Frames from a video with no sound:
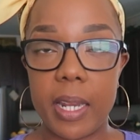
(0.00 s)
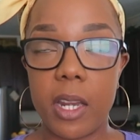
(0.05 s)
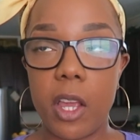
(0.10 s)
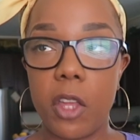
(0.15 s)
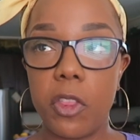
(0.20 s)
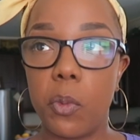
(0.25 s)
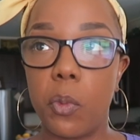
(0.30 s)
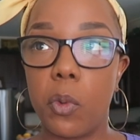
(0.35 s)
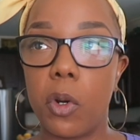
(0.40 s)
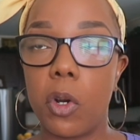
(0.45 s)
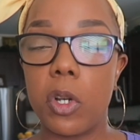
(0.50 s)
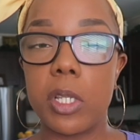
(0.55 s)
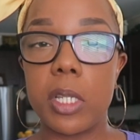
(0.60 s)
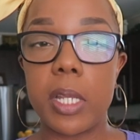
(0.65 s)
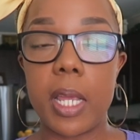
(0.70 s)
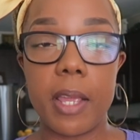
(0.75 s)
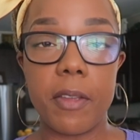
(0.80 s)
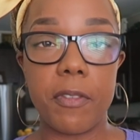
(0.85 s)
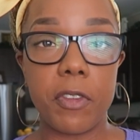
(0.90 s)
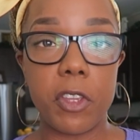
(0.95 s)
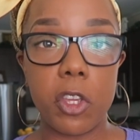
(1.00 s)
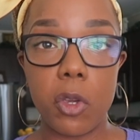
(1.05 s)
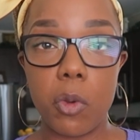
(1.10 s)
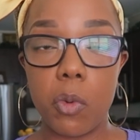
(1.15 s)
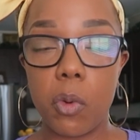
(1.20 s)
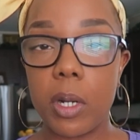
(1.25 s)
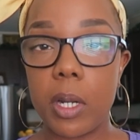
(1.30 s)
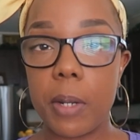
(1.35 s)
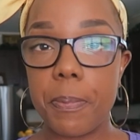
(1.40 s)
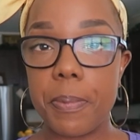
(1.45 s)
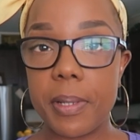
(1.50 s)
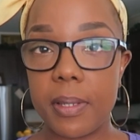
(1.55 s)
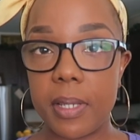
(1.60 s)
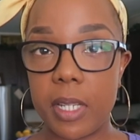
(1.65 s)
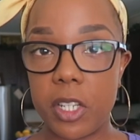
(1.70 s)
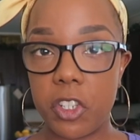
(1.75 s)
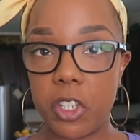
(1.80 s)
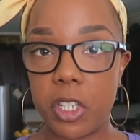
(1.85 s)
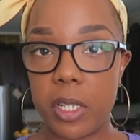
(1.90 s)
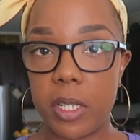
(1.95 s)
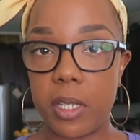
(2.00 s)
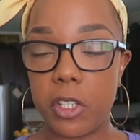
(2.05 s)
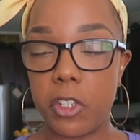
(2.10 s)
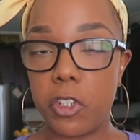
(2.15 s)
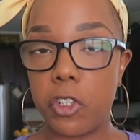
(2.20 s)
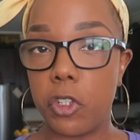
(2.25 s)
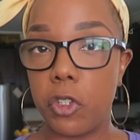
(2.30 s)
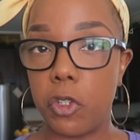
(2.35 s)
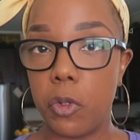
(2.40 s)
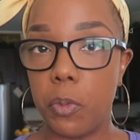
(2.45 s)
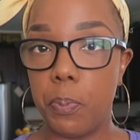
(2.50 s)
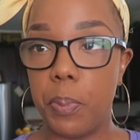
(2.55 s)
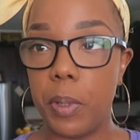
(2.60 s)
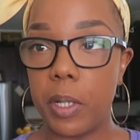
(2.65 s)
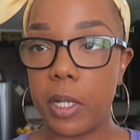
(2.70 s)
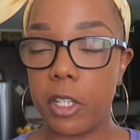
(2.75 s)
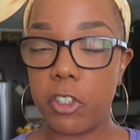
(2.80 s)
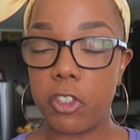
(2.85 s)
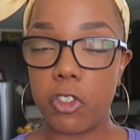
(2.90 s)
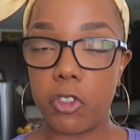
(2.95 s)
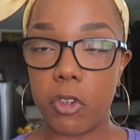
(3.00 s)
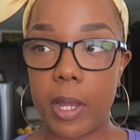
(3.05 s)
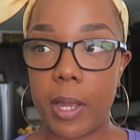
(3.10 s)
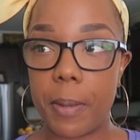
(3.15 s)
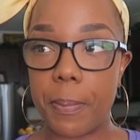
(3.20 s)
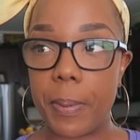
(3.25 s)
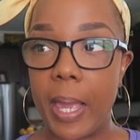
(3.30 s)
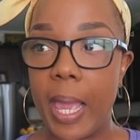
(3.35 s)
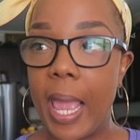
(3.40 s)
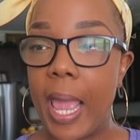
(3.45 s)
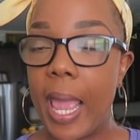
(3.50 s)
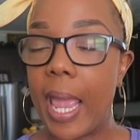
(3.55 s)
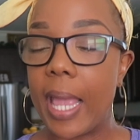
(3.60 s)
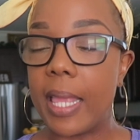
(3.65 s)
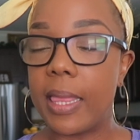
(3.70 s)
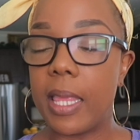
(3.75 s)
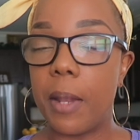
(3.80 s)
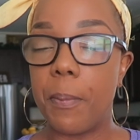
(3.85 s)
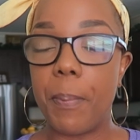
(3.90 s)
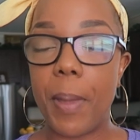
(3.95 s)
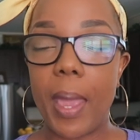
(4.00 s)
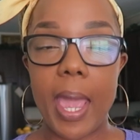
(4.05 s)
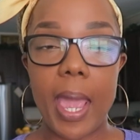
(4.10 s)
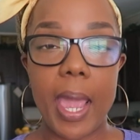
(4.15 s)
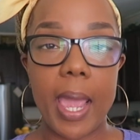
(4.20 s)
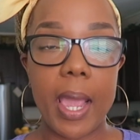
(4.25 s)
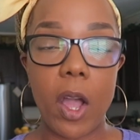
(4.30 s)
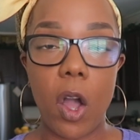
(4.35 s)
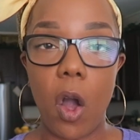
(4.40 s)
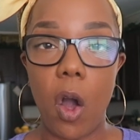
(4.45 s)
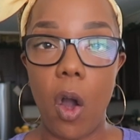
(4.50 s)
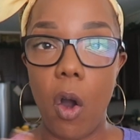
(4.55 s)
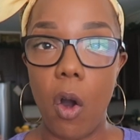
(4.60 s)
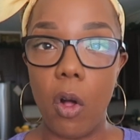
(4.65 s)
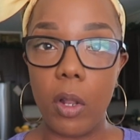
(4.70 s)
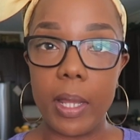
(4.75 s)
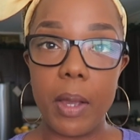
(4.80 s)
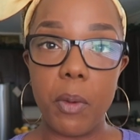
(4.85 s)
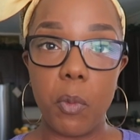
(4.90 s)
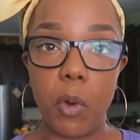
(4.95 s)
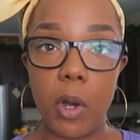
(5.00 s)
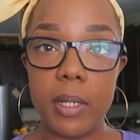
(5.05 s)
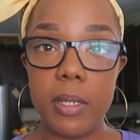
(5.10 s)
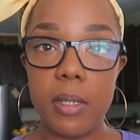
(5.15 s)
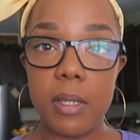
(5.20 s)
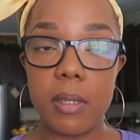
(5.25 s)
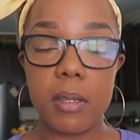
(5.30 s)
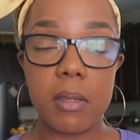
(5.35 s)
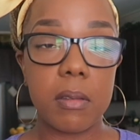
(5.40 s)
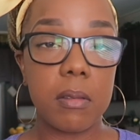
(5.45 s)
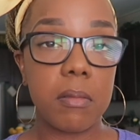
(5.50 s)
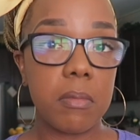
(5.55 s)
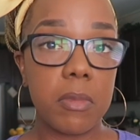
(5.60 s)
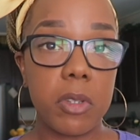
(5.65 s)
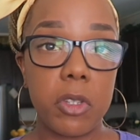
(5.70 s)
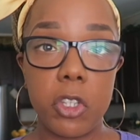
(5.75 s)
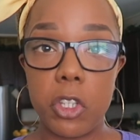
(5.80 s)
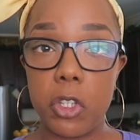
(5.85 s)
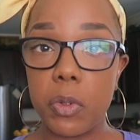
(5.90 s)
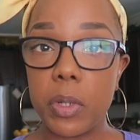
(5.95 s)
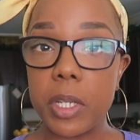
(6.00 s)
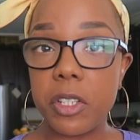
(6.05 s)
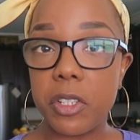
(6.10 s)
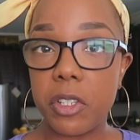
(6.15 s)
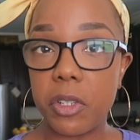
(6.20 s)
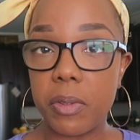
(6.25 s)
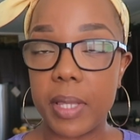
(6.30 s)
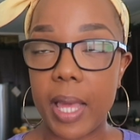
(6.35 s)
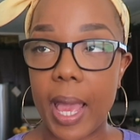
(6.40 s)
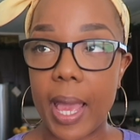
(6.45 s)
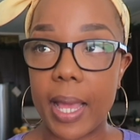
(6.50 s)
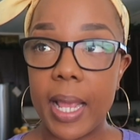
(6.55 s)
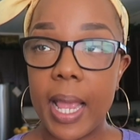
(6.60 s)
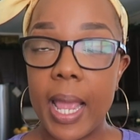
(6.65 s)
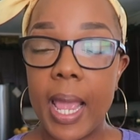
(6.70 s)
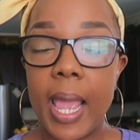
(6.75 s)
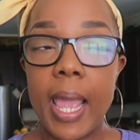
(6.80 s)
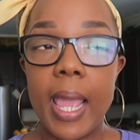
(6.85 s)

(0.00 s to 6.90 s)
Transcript: In other words, if you are in a position to book a trip and then pay all at once, you can do that.